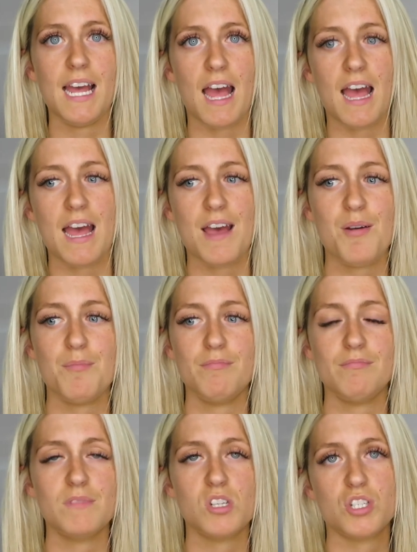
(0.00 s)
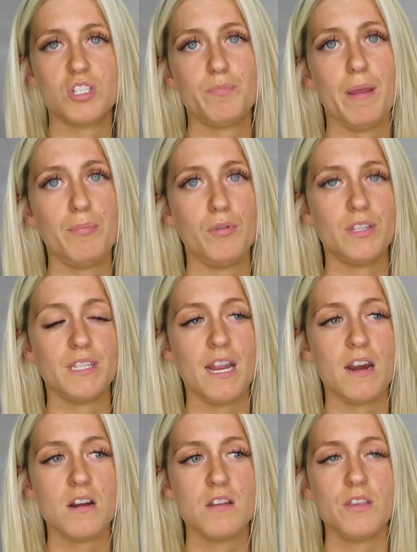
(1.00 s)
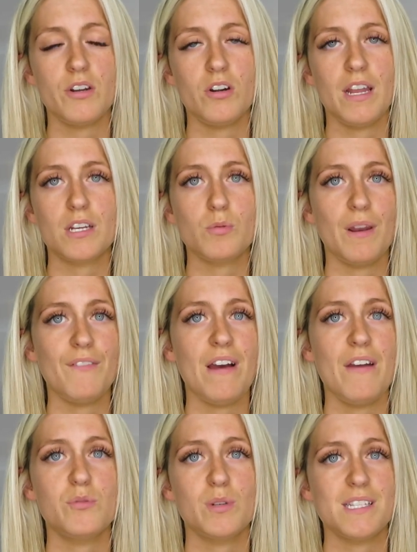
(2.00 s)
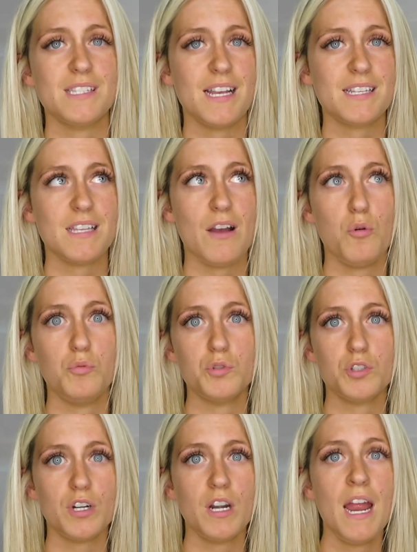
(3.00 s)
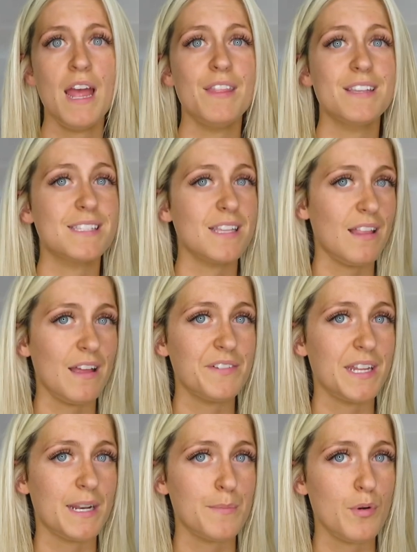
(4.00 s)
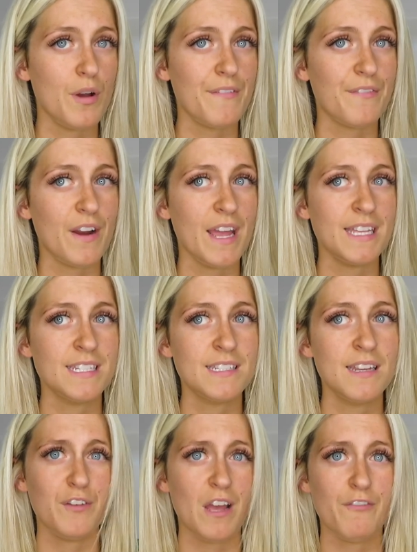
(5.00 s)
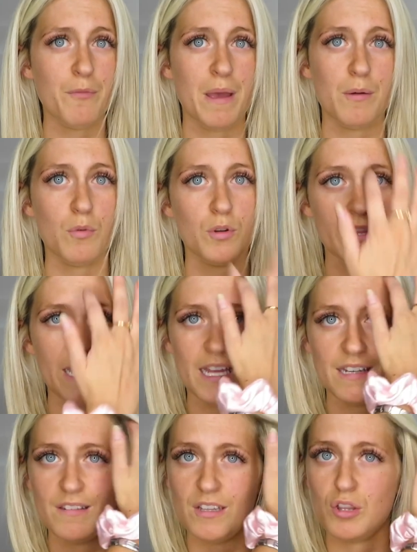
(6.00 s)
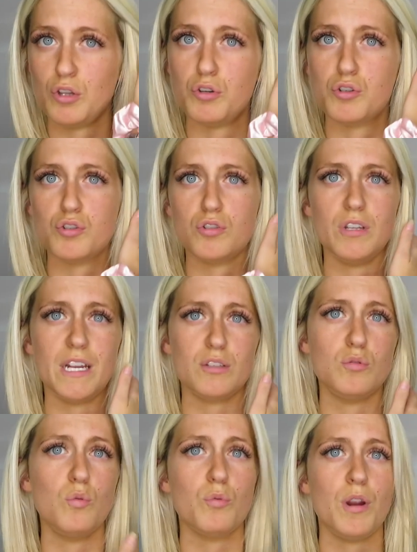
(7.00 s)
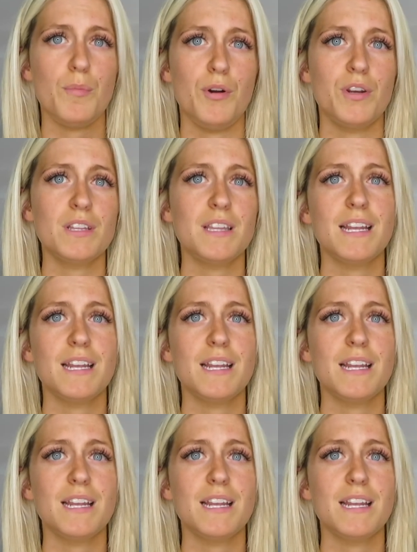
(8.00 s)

There's people out there that are like 25, 26, older, still haven't had a boyfriend. If you haven't met one, then there's like, don't worry about it.